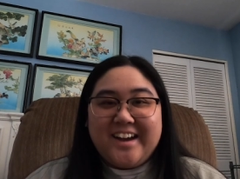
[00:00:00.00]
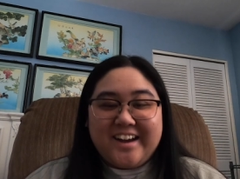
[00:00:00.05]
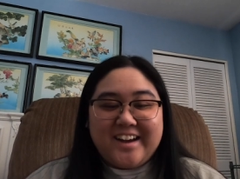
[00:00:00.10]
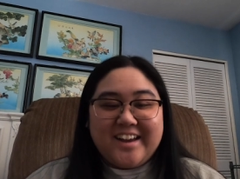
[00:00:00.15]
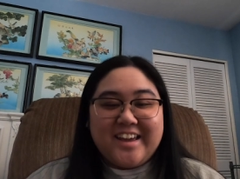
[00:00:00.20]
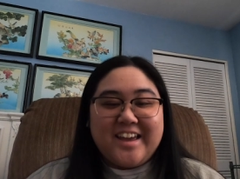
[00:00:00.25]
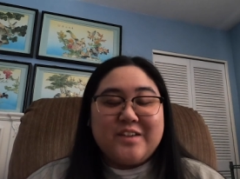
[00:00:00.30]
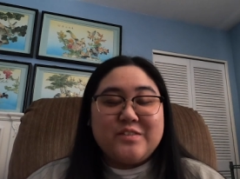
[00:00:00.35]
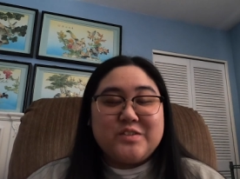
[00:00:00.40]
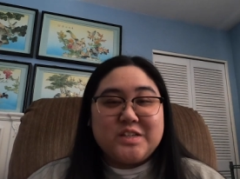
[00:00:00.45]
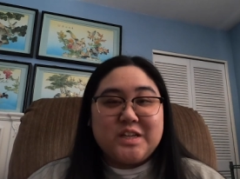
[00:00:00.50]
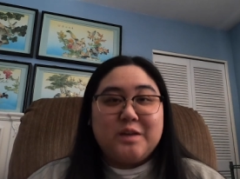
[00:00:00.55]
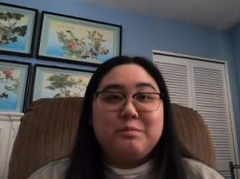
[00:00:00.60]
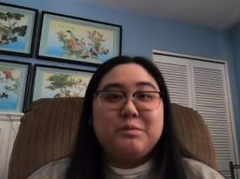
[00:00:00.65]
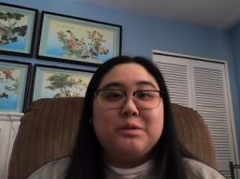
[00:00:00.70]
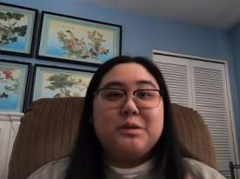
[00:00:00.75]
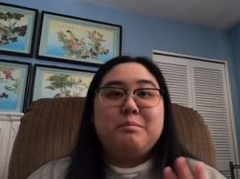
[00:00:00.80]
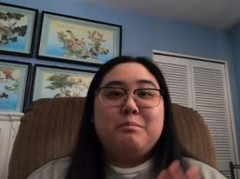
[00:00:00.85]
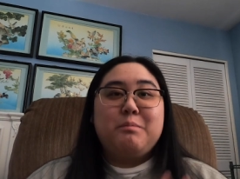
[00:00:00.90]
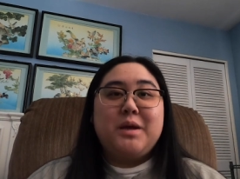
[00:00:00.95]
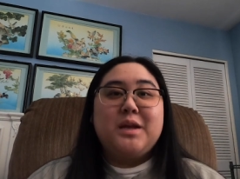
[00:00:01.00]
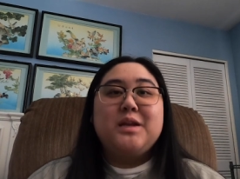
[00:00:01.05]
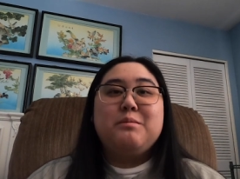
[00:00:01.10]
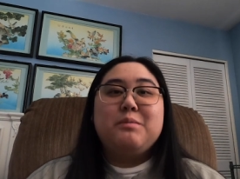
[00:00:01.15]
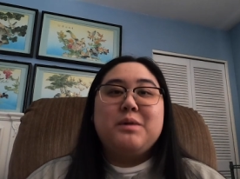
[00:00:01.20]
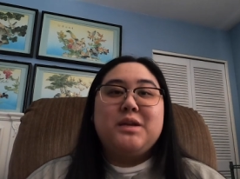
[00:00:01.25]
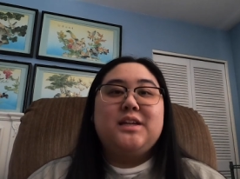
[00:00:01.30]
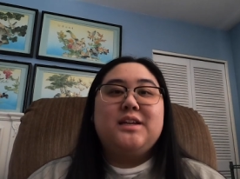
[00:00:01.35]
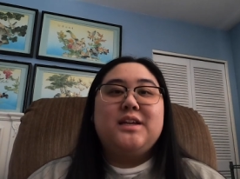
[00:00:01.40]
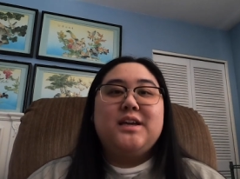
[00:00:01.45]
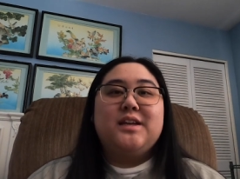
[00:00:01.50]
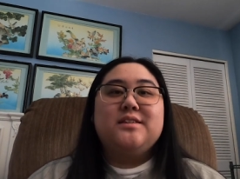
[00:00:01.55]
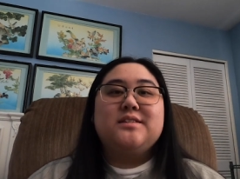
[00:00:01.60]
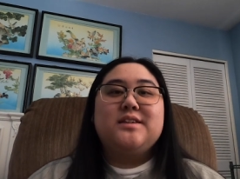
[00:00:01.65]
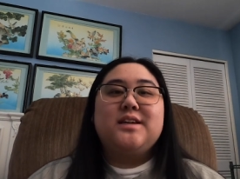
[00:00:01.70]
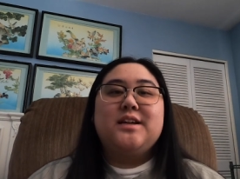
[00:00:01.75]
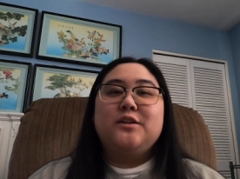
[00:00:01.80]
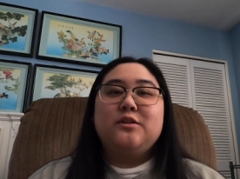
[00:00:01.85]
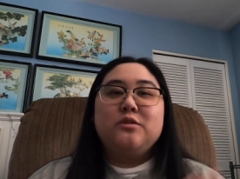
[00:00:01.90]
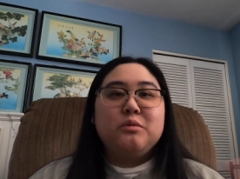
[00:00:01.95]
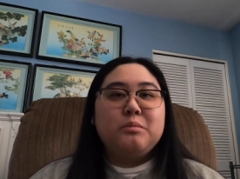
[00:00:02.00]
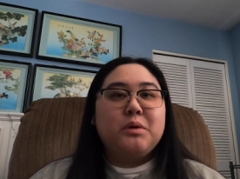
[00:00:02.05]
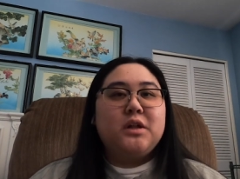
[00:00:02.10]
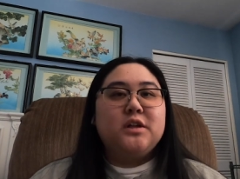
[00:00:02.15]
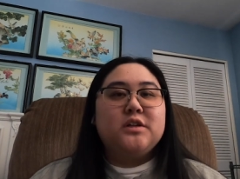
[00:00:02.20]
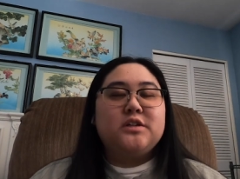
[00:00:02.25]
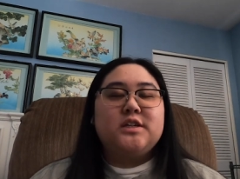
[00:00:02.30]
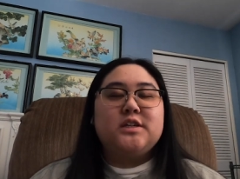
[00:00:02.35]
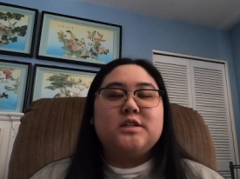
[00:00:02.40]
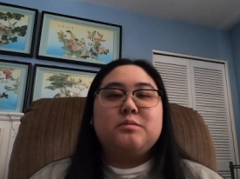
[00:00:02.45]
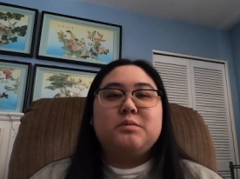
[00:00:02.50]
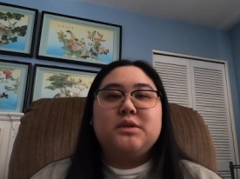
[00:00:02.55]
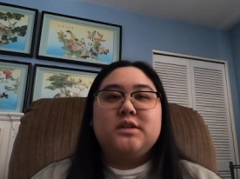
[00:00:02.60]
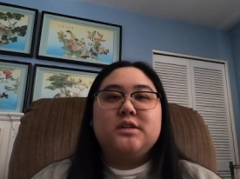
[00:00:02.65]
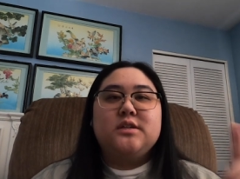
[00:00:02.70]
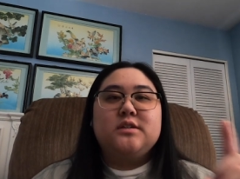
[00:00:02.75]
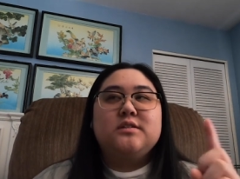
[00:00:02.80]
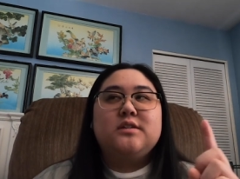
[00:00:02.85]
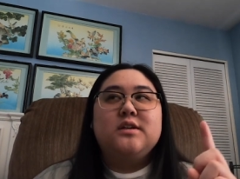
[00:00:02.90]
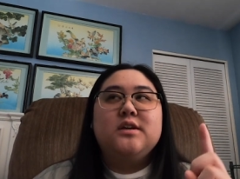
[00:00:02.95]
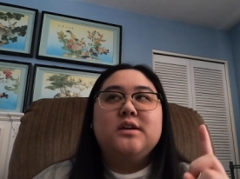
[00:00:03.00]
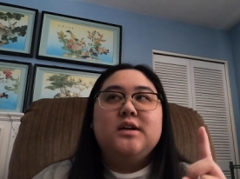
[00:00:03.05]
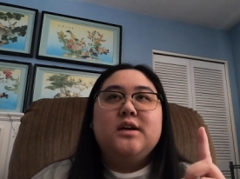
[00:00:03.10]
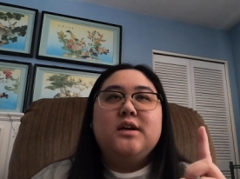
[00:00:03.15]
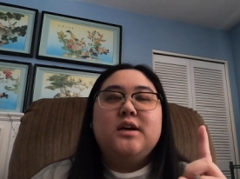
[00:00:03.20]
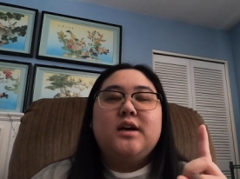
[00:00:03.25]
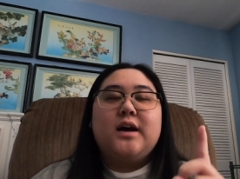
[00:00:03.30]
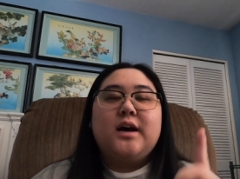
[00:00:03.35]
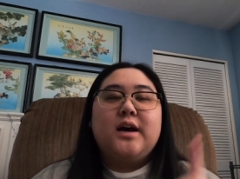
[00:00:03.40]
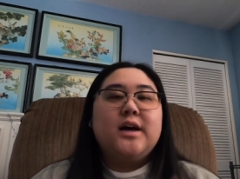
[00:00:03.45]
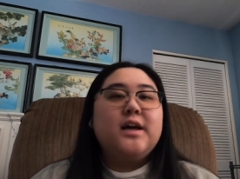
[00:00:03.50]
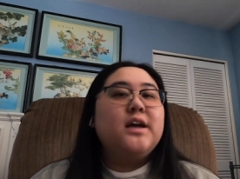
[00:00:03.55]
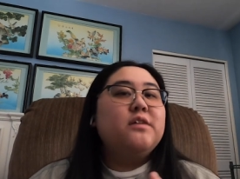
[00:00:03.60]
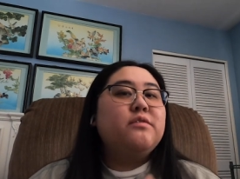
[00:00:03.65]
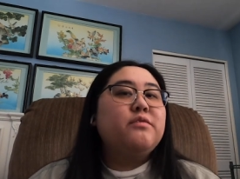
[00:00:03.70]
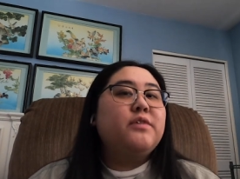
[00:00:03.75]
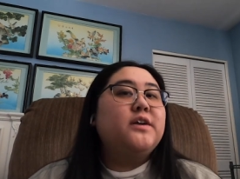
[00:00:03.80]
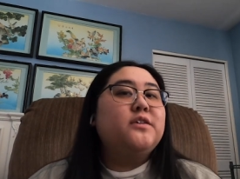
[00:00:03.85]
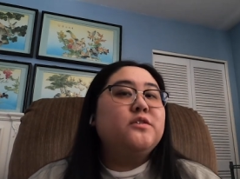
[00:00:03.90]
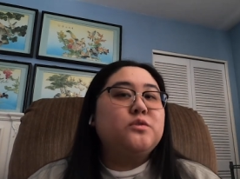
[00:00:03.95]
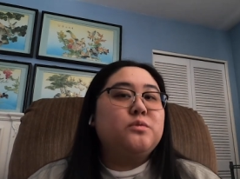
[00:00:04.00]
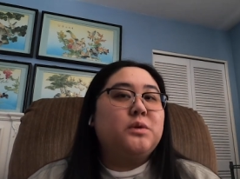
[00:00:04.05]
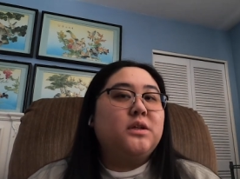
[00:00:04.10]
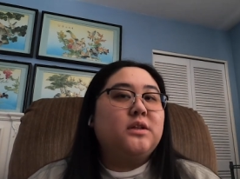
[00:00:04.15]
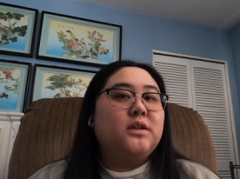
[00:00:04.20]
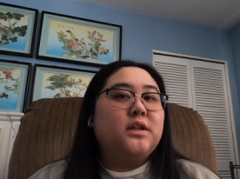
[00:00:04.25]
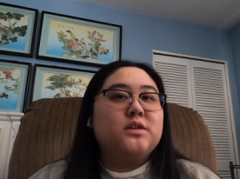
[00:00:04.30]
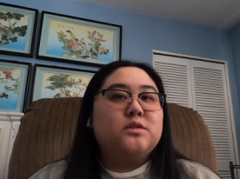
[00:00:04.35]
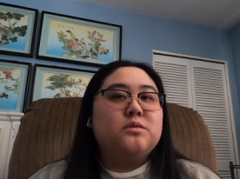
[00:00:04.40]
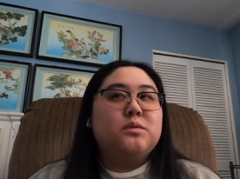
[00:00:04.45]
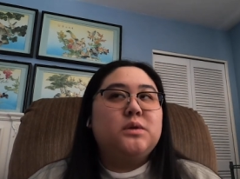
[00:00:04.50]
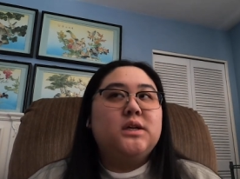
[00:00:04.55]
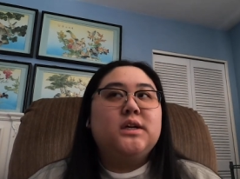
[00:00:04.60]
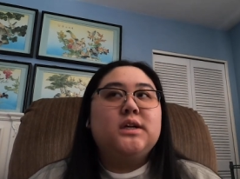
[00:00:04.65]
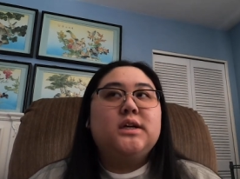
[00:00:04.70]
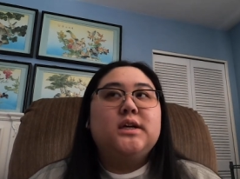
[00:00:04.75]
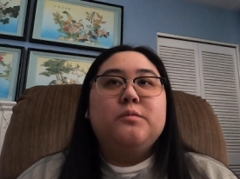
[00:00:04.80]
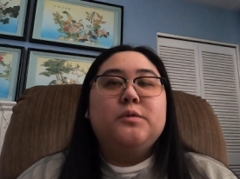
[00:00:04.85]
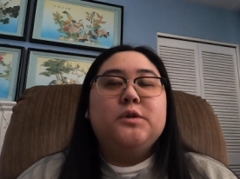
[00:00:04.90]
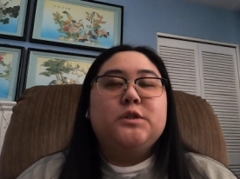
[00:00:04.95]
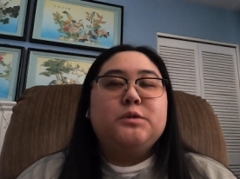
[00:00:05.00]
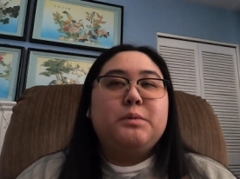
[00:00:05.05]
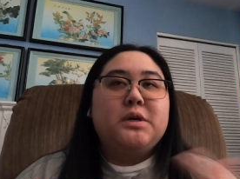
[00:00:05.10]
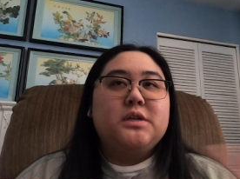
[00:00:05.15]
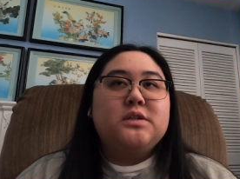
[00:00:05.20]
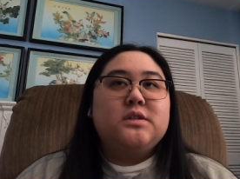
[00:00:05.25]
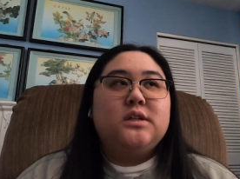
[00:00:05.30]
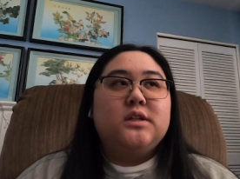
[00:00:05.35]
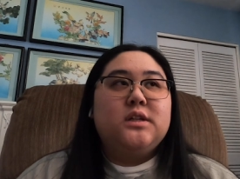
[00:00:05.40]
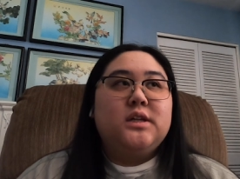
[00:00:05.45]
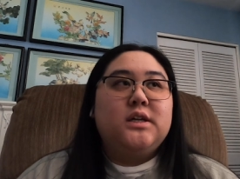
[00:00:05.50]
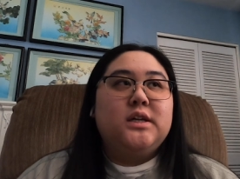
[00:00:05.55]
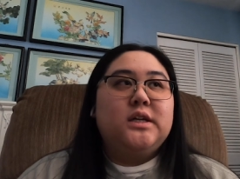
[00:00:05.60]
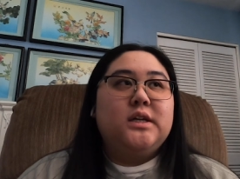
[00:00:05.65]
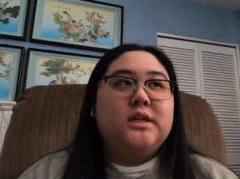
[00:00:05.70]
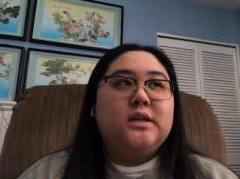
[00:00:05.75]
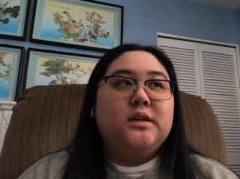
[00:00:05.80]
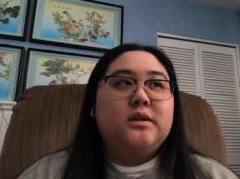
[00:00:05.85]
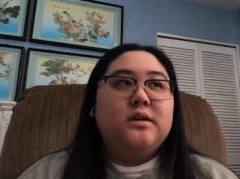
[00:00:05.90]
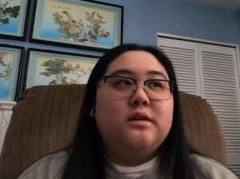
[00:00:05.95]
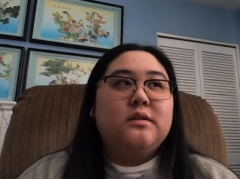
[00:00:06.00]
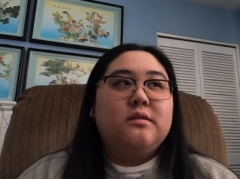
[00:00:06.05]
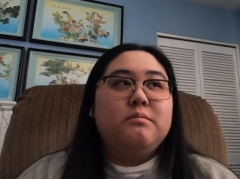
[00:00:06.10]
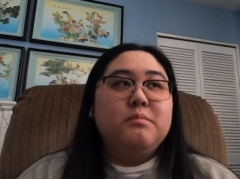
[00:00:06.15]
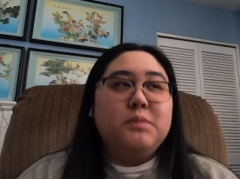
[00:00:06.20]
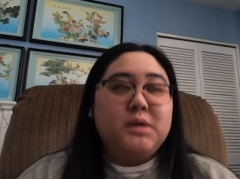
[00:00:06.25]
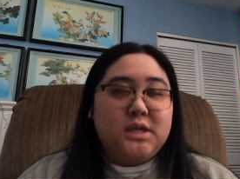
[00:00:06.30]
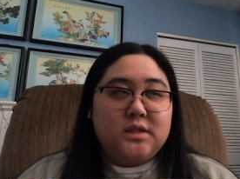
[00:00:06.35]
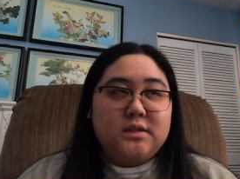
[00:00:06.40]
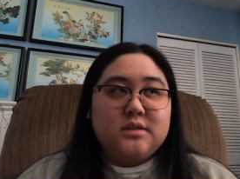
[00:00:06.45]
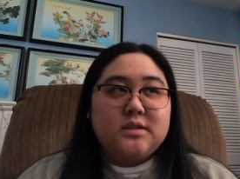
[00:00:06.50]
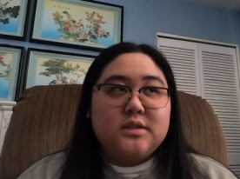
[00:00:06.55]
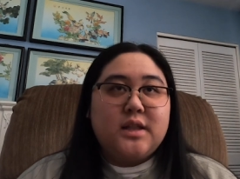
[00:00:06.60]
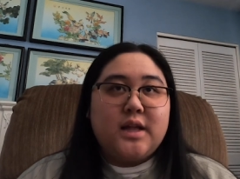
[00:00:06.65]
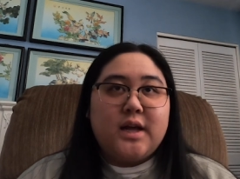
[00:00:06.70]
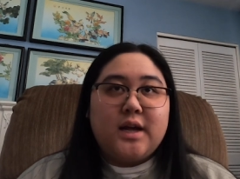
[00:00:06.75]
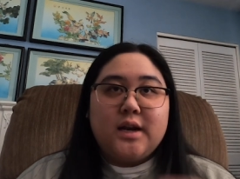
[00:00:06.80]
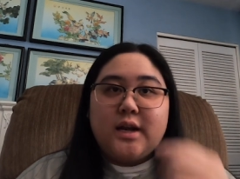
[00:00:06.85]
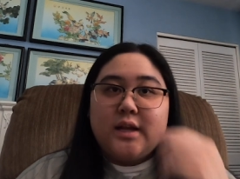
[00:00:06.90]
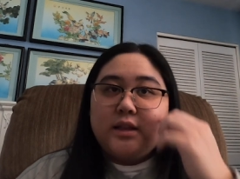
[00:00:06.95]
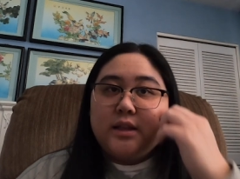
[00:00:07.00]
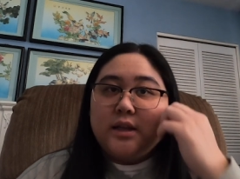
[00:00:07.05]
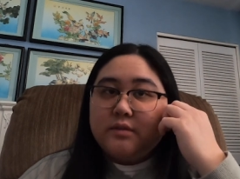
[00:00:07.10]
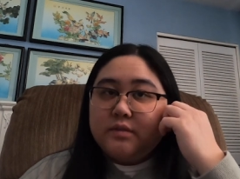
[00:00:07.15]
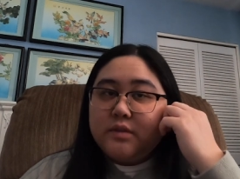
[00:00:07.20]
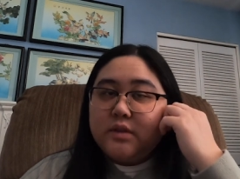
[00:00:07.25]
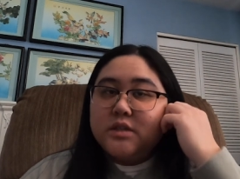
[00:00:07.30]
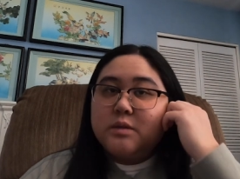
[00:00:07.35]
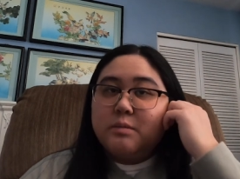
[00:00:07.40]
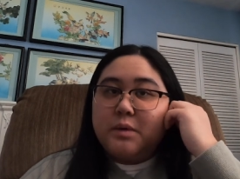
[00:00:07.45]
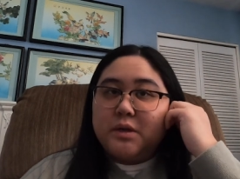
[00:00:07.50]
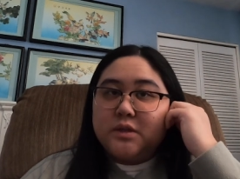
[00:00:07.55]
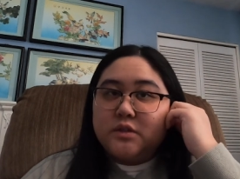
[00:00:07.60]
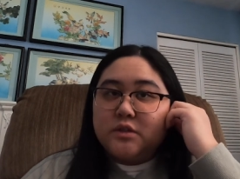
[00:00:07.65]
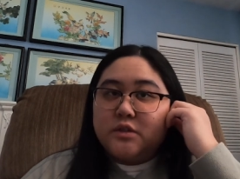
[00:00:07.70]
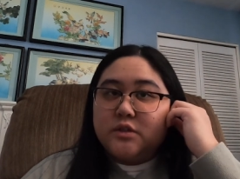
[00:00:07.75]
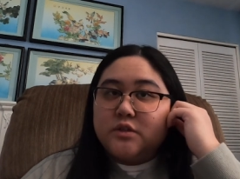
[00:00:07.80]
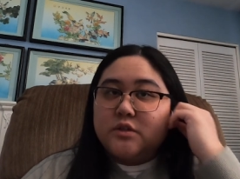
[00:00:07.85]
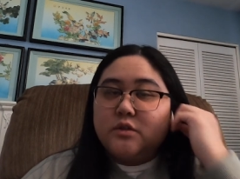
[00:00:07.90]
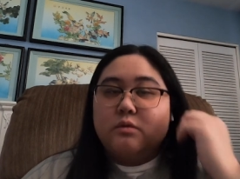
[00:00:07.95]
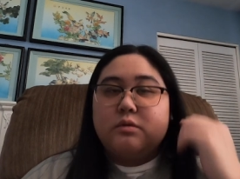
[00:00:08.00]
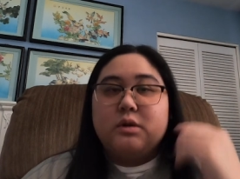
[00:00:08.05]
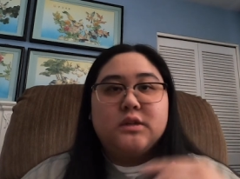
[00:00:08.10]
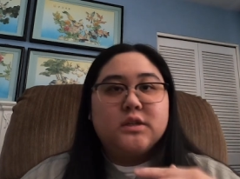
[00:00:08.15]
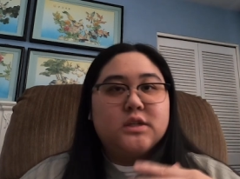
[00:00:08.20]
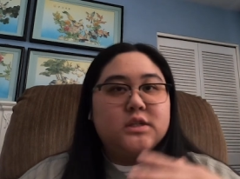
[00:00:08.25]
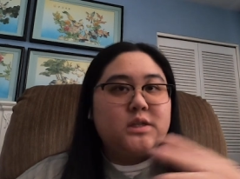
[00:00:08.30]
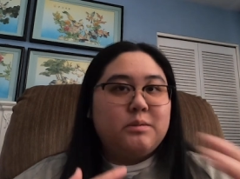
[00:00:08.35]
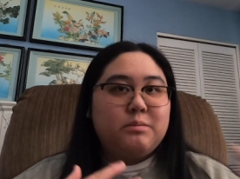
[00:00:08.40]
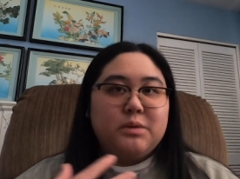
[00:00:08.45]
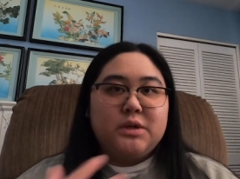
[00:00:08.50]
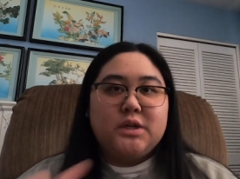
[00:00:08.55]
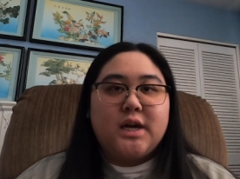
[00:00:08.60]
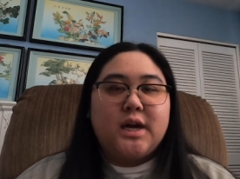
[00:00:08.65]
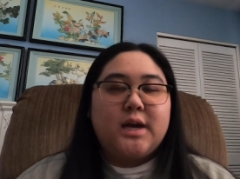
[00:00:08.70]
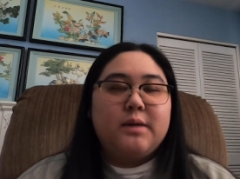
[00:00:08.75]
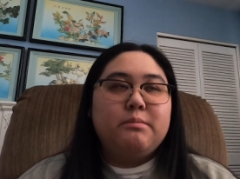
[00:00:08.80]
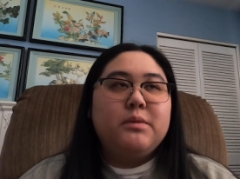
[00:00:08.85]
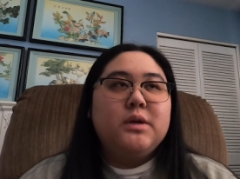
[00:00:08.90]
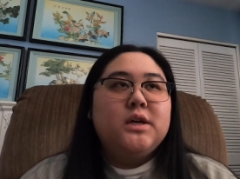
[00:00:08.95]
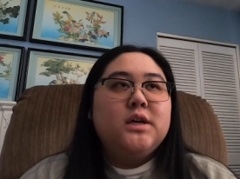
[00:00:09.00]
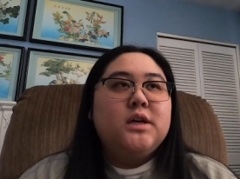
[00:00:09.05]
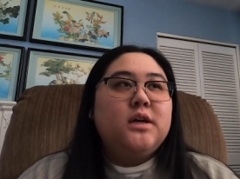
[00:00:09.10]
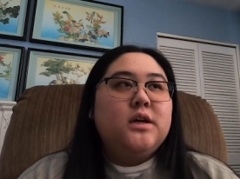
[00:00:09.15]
I have skipped many, many days and I do apologize because I had finals week last week, which basically means that at the end of the semester, so around December time,